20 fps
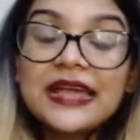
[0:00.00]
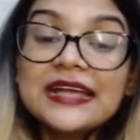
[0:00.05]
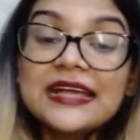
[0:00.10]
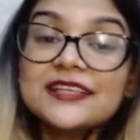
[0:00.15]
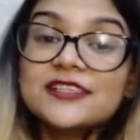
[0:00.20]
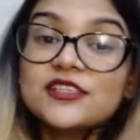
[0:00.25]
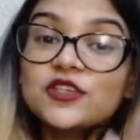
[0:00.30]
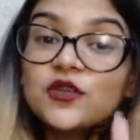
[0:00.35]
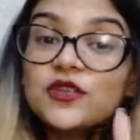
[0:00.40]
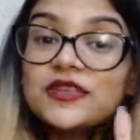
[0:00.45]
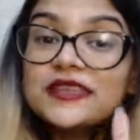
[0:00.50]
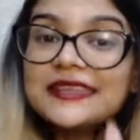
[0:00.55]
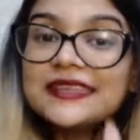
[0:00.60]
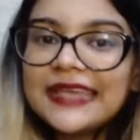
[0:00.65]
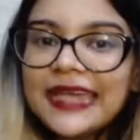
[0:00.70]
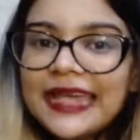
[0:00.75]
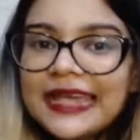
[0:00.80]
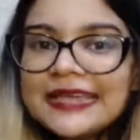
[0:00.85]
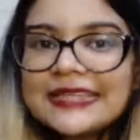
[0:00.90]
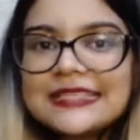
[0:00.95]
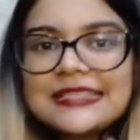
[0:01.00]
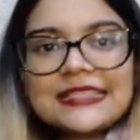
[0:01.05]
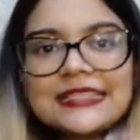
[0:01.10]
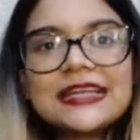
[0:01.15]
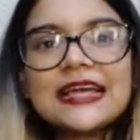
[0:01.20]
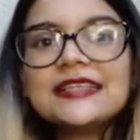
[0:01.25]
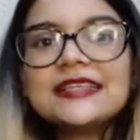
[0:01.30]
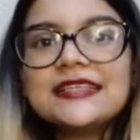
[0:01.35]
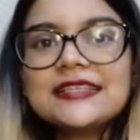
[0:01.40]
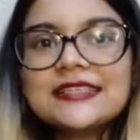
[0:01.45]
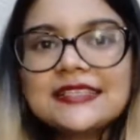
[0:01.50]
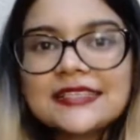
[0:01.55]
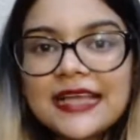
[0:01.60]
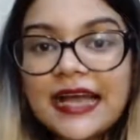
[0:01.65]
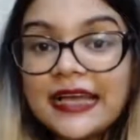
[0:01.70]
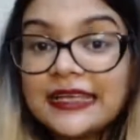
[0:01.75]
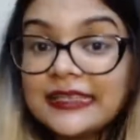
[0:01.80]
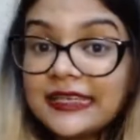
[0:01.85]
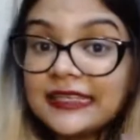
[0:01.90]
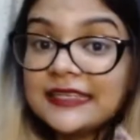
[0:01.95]
So there is another
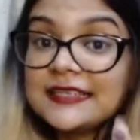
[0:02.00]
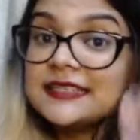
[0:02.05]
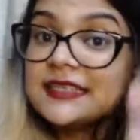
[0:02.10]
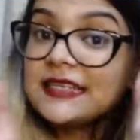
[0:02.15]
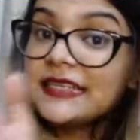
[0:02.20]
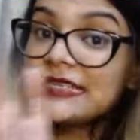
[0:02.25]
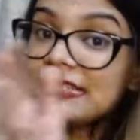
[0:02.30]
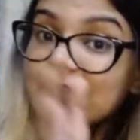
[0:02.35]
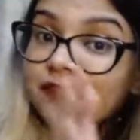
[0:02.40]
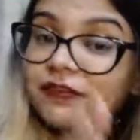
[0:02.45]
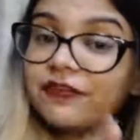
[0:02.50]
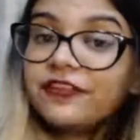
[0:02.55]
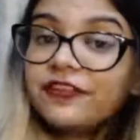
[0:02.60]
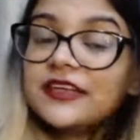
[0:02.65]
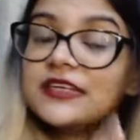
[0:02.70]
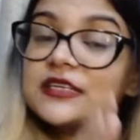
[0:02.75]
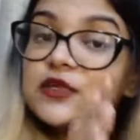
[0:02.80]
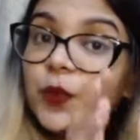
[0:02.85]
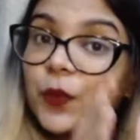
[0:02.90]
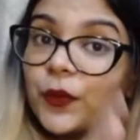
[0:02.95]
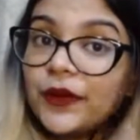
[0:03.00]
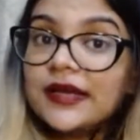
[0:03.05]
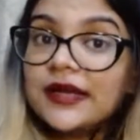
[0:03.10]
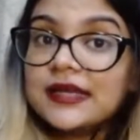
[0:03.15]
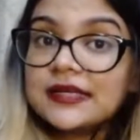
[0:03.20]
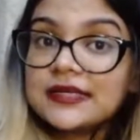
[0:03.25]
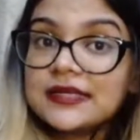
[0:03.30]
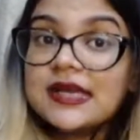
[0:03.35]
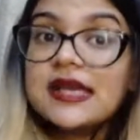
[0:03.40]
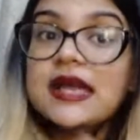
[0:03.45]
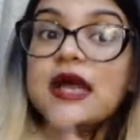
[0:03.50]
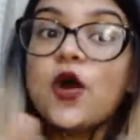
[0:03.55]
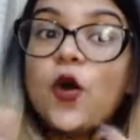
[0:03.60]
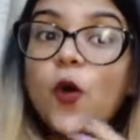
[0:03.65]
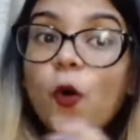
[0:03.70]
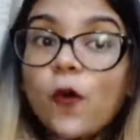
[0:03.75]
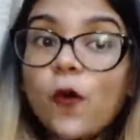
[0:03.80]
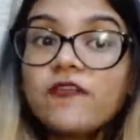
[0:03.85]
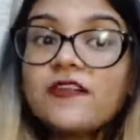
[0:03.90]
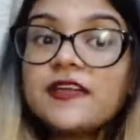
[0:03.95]
sky, there is a different world.
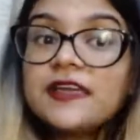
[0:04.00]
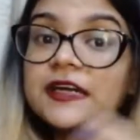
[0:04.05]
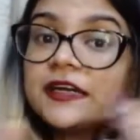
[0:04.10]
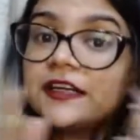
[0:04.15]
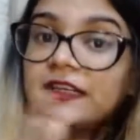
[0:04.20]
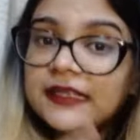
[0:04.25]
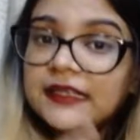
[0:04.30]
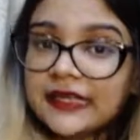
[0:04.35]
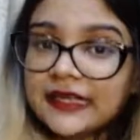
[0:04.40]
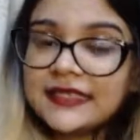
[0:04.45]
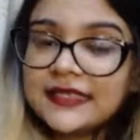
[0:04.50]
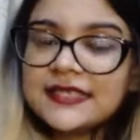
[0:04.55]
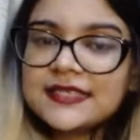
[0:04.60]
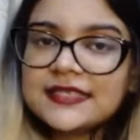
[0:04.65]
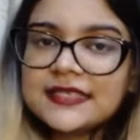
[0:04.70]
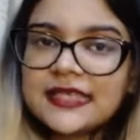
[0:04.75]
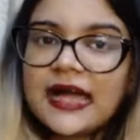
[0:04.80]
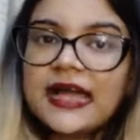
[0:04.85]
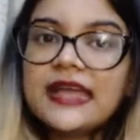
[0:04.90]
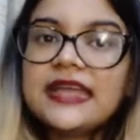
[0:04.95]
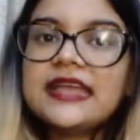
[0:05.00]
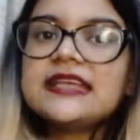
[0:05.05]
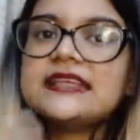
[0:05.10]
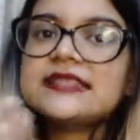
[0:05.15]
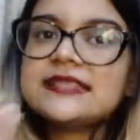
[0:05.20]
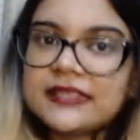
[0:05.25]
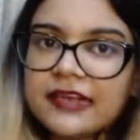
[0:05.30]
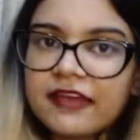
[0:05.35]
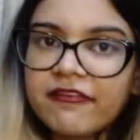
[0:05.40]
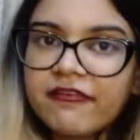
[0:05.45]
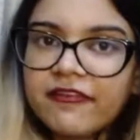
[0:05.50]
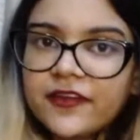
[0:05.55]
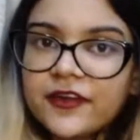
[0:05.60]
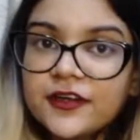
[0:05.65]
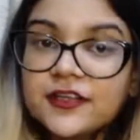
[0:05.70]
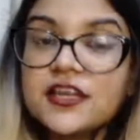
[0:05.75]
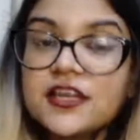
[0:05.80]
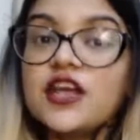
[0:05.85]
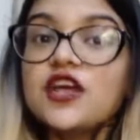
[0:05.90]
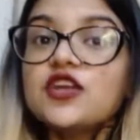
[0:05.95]
Over here, another sky is
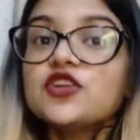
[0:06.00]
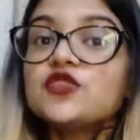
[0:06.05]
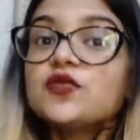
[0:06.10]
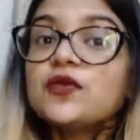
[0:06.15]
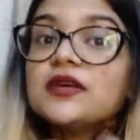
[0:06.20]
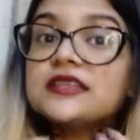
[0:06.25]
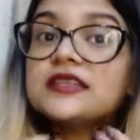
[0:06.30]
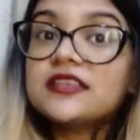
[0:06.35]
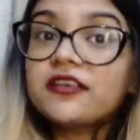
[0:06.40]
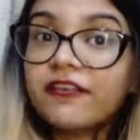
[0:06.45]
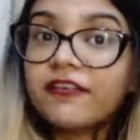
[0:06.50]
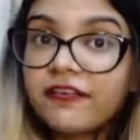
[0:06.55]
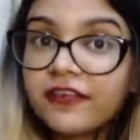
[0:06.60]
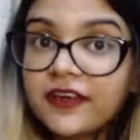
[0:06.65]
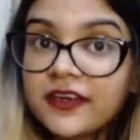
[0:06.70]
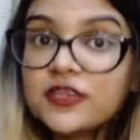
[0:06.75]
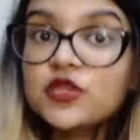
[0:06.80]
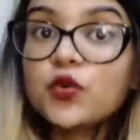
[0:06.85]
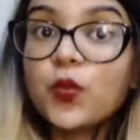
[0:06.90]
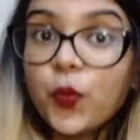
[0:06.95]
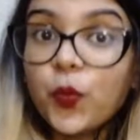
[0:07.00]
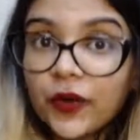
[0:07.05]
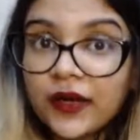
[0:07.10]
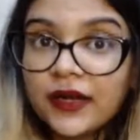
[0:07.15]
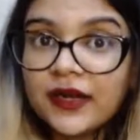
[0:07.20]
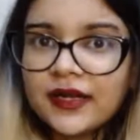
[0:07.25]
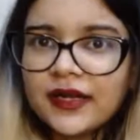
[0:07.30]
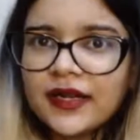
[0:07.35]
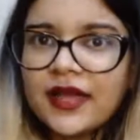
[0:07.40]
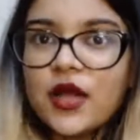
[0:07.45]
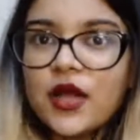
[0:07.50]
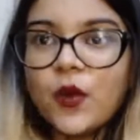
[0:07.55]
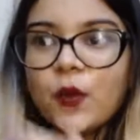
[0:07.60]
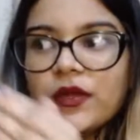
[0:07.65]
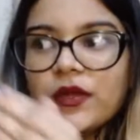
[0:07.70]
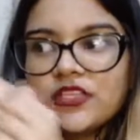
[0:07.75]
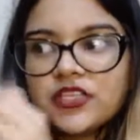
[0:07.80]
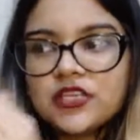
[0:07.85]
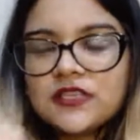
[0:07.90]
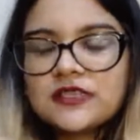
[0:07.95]
referred to a different world
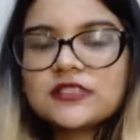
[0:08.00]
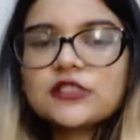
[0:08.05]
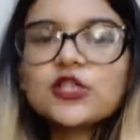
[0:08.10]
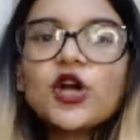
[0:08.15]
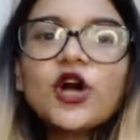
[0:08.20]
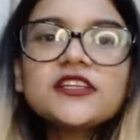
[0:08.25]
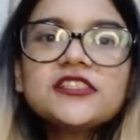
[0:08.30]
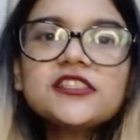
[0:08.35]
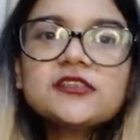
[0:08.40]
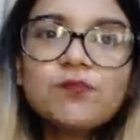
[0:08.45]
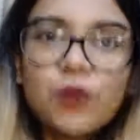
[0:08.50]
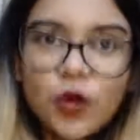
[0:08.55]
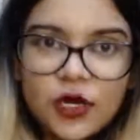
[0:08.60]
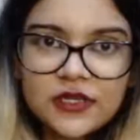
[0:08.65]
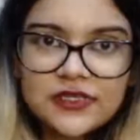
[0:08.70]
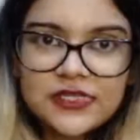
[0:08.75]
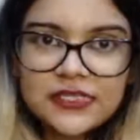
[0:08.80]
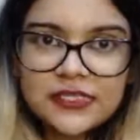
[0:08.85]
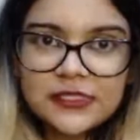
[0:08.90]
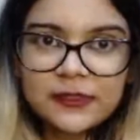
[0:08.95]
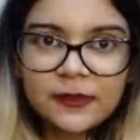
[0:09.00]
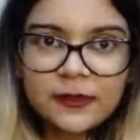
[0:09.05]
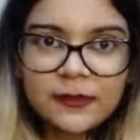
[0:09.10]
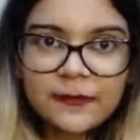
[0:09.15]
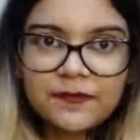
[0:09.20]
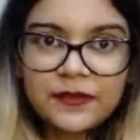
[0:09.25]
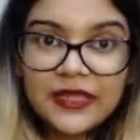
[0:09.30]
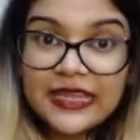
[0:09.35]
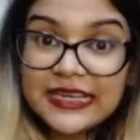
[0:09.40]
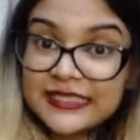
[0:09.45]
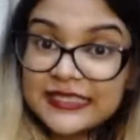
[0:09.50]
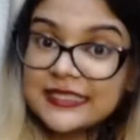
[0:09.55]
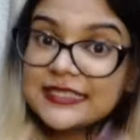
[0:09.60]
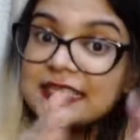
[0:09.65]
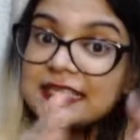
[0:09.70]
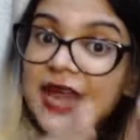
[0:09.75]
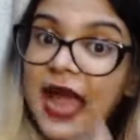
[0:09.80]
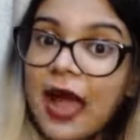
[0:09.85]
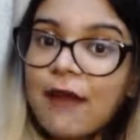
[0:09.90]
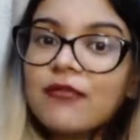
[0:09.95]
which is not in Boston. It is
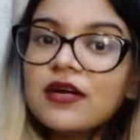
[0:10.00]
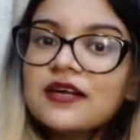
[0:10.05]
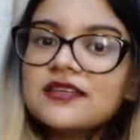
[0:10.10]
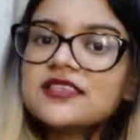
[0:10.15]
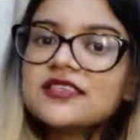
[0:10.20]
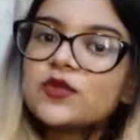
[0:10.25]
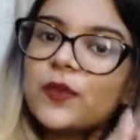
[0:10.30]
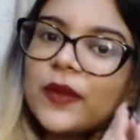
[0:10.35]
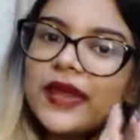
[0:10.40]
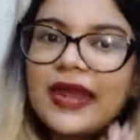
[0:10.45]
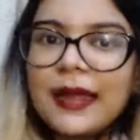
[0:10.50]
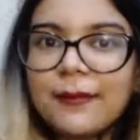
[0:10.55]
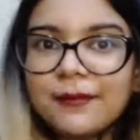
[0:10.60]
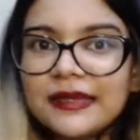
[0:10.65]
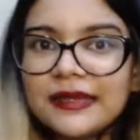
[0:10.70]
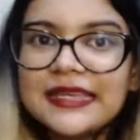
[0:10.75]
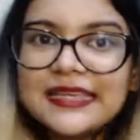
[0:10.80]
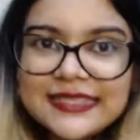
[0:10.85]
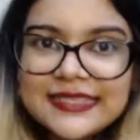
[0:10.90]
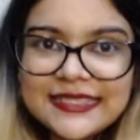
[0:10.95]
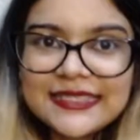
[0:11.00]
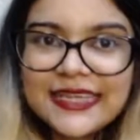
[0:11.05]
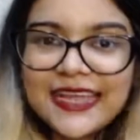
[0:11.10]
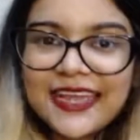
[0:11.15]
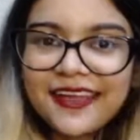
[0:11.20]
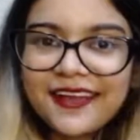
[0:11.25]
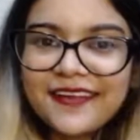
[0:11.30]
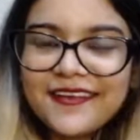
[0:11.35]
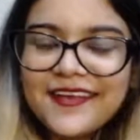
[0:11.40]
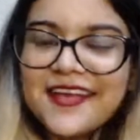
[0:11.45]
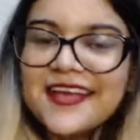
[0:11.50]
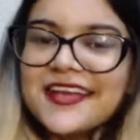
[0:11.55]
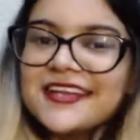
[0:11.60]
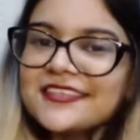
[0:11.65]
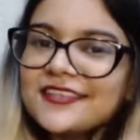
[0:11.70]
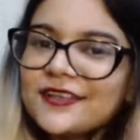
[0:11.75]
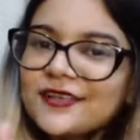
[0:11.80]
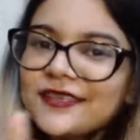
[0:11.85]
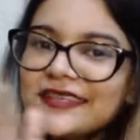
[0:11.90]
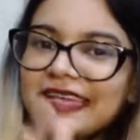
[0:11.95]
in Amherst where Emily is staying.
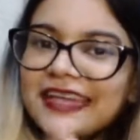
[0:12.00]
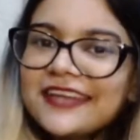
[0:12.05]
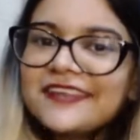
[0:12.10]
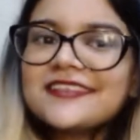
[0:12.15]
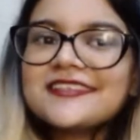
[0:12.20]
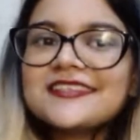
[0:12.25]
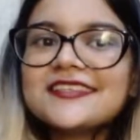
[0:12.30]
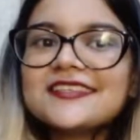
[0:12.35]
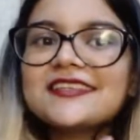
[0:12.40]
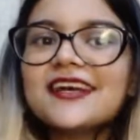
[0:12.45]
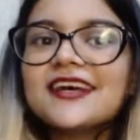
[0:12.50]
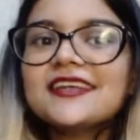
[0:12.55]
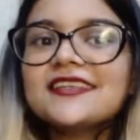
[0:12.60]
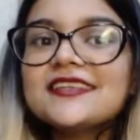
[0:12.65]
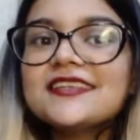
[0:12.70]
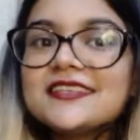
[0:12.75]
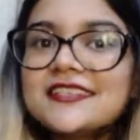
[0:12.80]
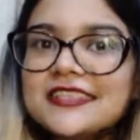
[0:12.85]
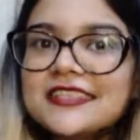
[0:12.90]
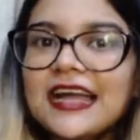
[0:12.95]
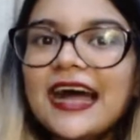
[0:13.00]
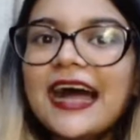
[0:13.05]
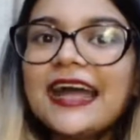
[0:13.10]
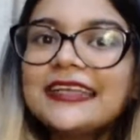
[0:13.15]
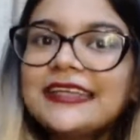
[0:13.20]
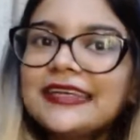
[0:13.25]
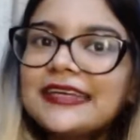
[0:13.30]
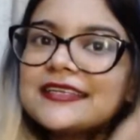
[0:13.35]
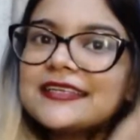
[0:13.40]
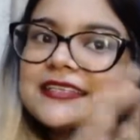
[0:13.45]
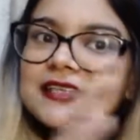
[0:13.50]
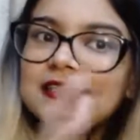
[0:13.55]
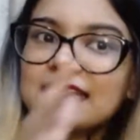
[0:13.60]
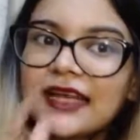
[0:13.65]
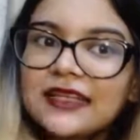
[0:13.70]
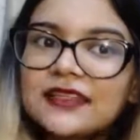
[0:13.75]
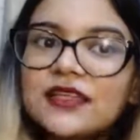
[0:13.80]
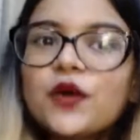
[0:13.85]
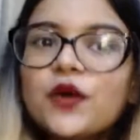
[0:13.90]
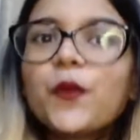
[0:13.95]
So there is another sky, there is
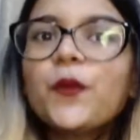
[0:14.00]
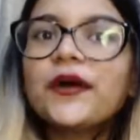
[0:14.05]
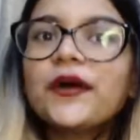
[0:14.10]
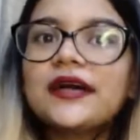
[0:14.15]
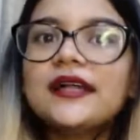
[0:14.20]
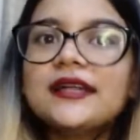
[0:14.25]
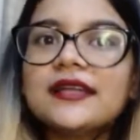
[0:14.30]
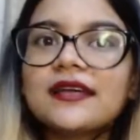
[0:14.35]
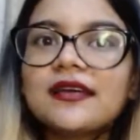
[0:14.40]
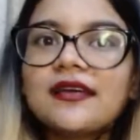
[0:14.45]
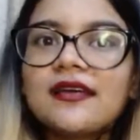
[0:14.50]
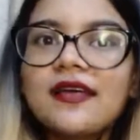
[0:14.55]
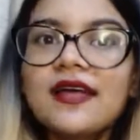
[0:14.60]
another world.